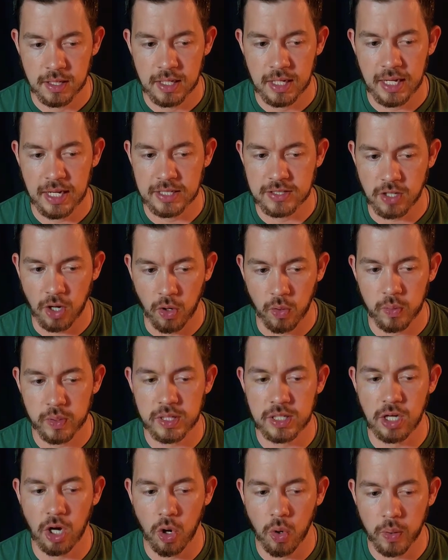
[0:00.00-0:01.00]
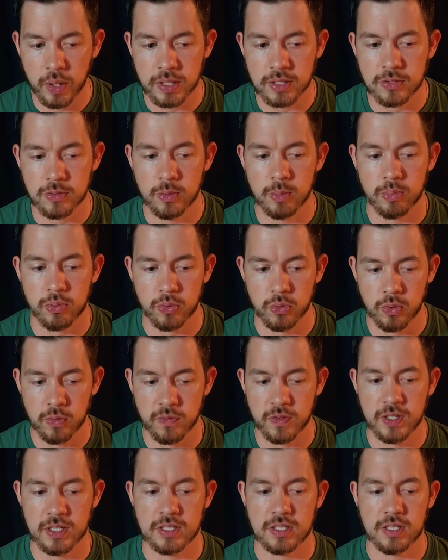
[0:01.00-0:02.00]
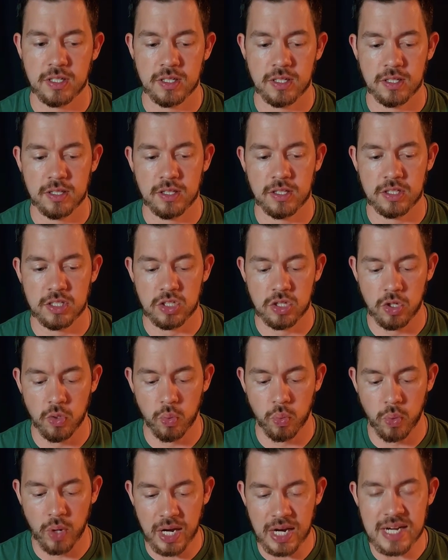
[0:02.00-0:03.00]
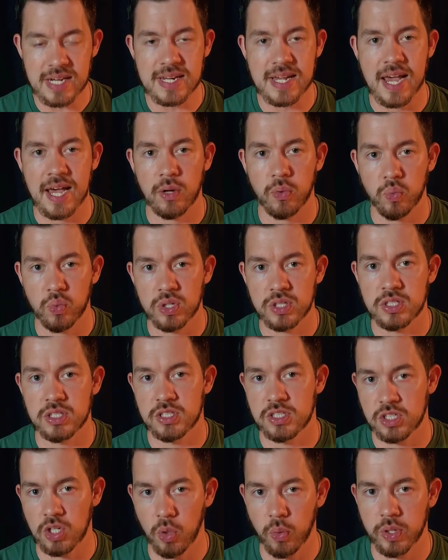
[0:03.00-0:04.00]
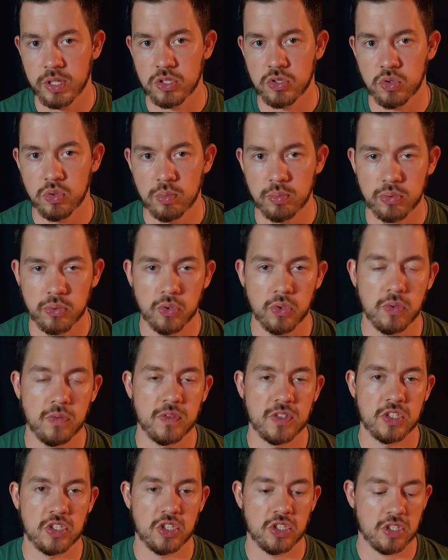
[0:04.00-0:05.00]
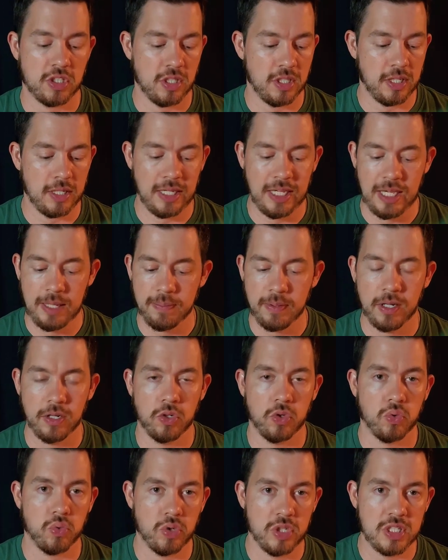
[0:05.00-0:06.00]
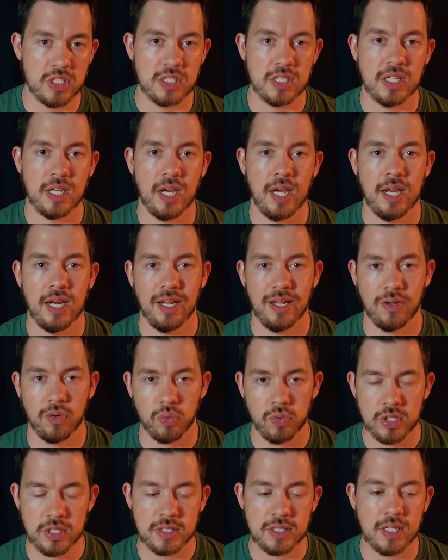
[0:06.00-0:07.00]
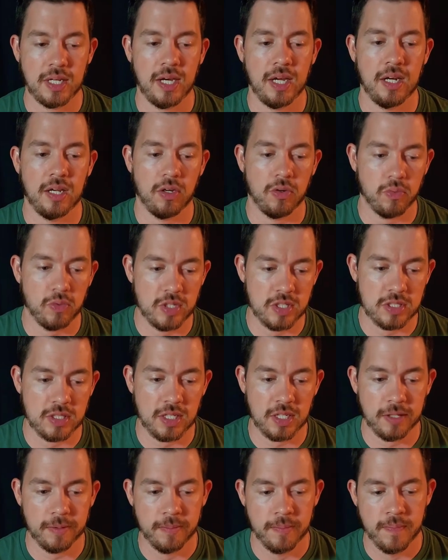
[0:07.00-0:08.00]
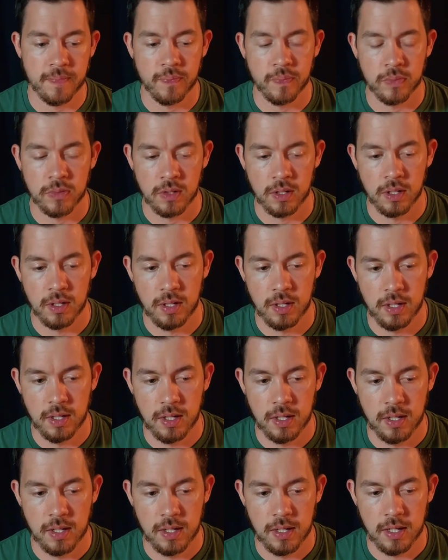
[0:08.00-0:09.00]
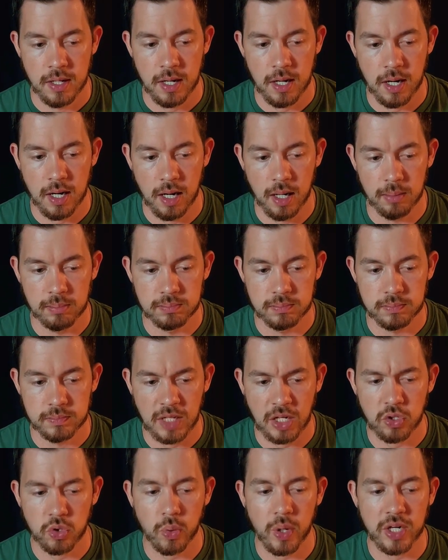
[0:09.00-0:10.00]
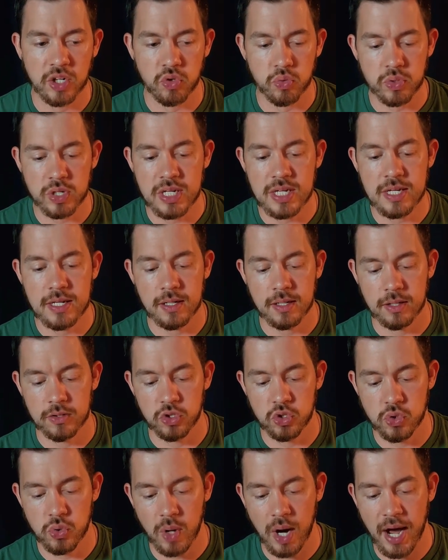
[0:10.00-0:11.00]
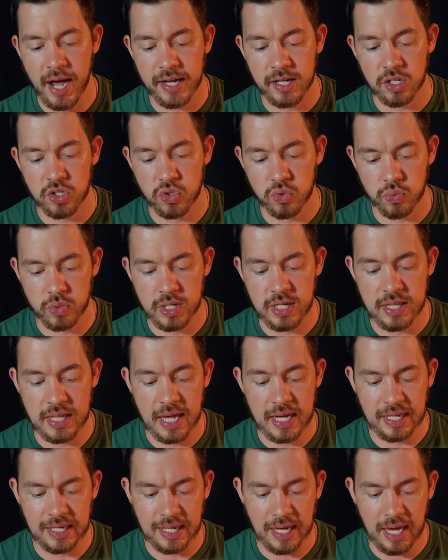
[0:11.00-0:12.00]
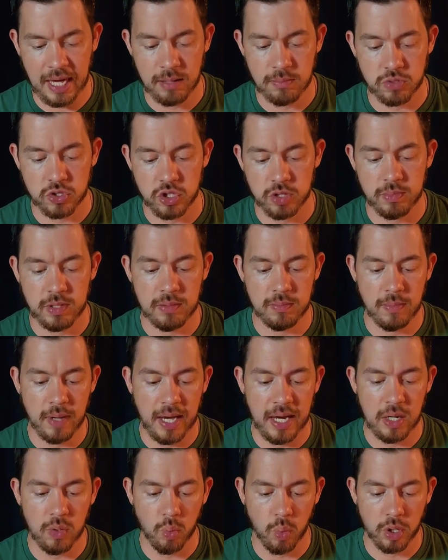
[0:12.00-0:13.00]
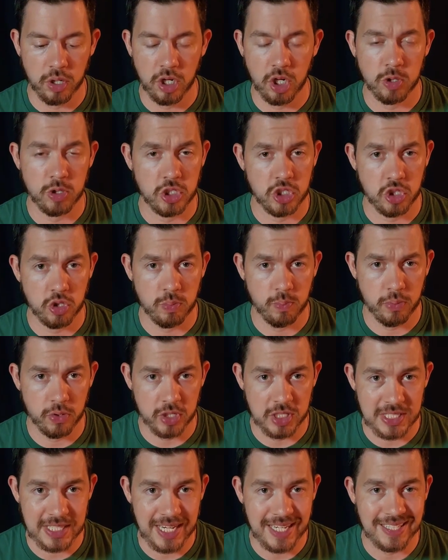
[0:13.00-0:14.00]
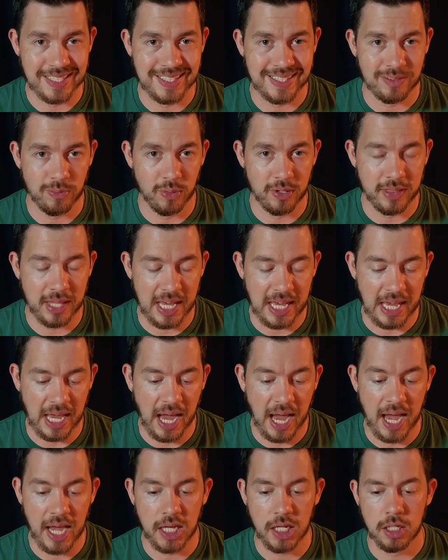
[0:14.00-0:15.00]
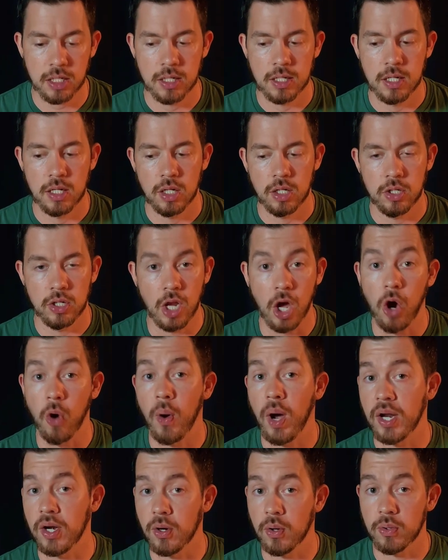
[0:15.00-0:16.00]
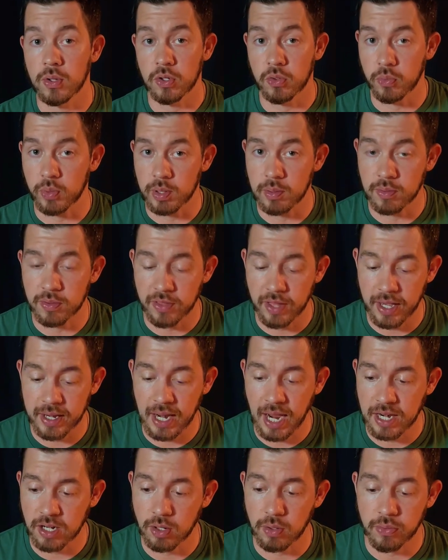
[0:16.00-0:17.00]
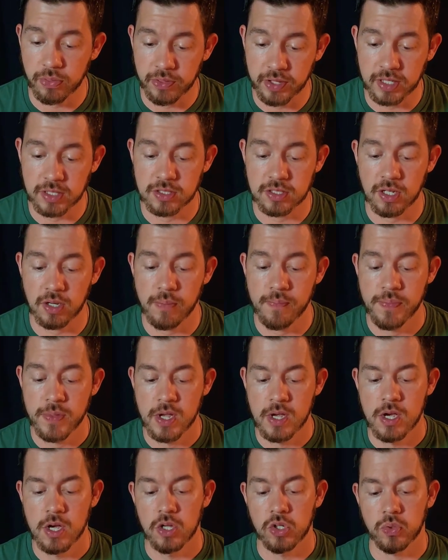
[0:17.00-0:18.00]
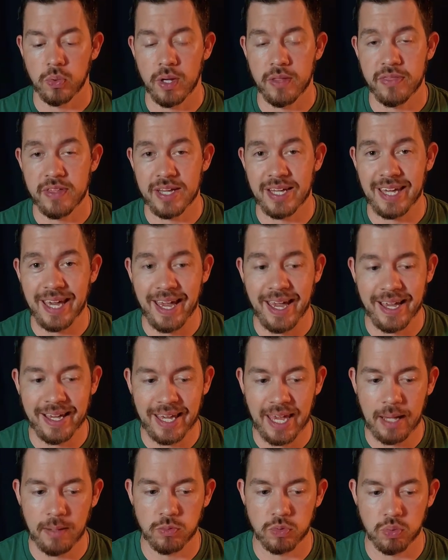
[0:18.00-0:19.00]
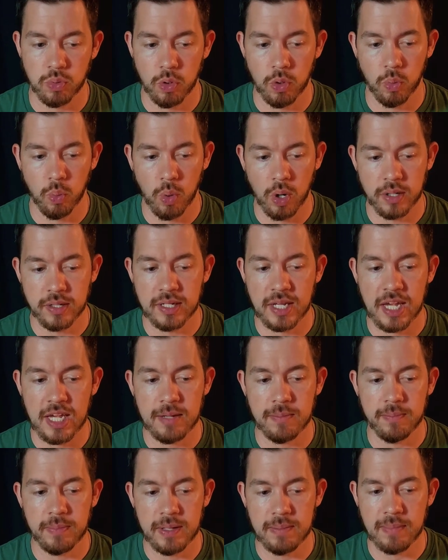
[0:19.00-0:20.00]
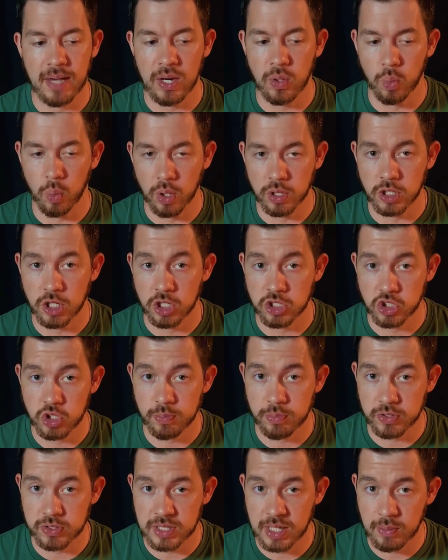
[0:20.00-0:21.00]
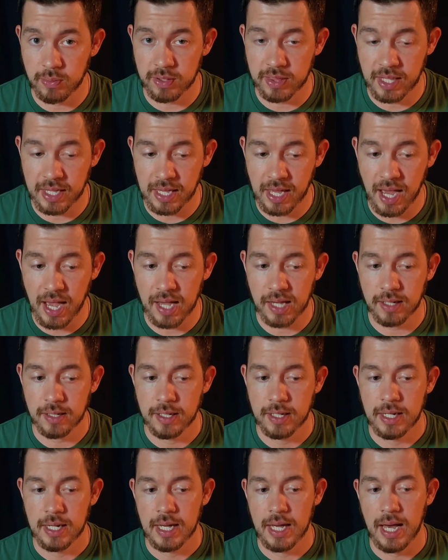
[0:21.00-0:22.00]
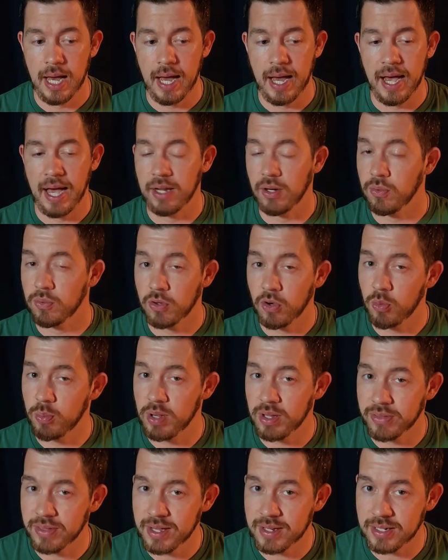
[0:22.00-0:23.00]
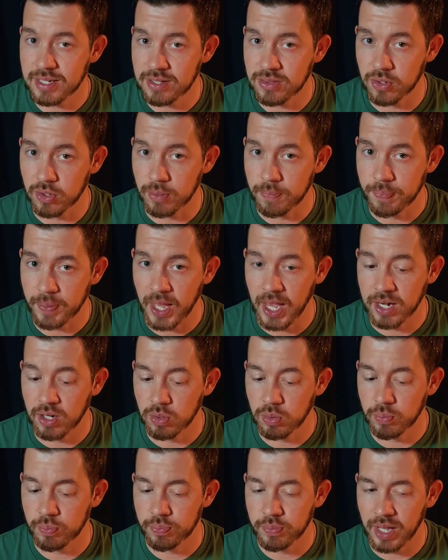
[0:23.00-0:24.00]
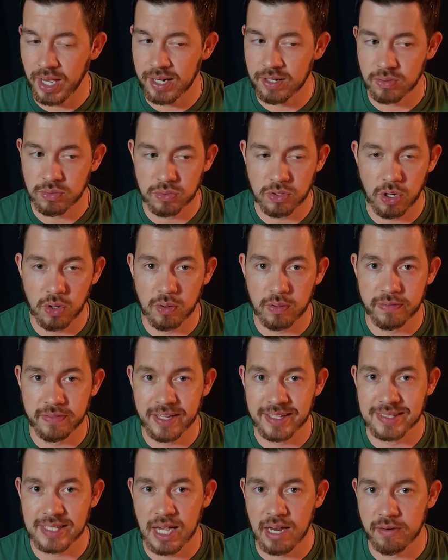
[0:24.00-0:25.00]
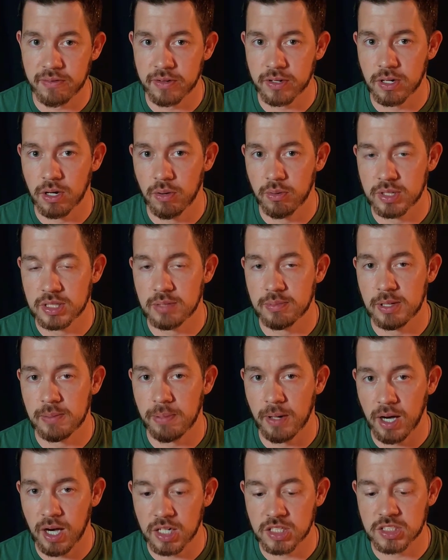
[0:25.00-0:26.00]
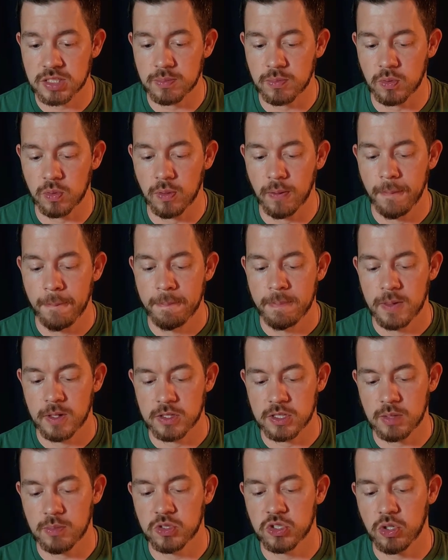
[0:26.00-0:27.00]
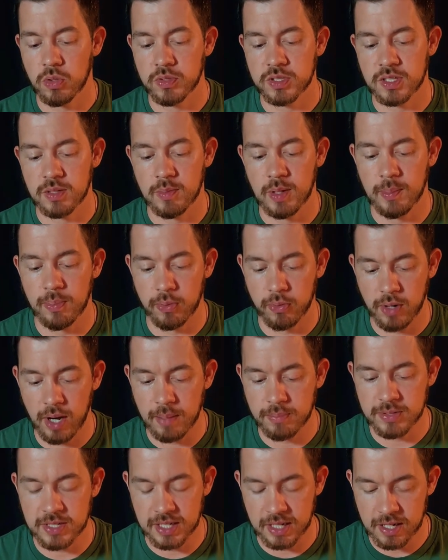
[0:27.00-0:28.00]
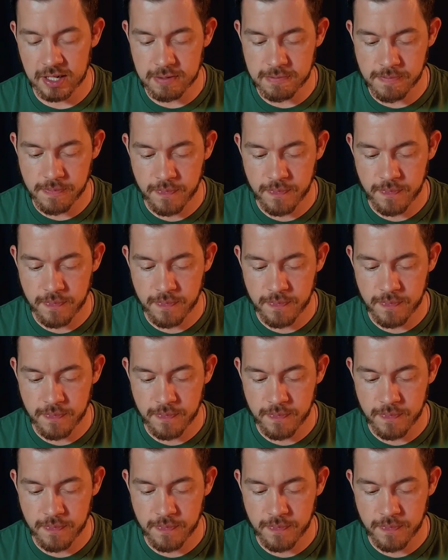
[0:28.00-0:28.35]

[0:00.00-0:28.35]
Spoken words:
it's only going to improve, and the rate at which it's going to improve is just going to keep increasing and increasing and increasing. Now, do I agree that games should be made 100% with AI? No, I don't agree with that. I don't think so. Do I think games will one day be made 100% with AI? I don't know about that either. I don't know if that's ever going to be possible. Someone's always going to be prompting it.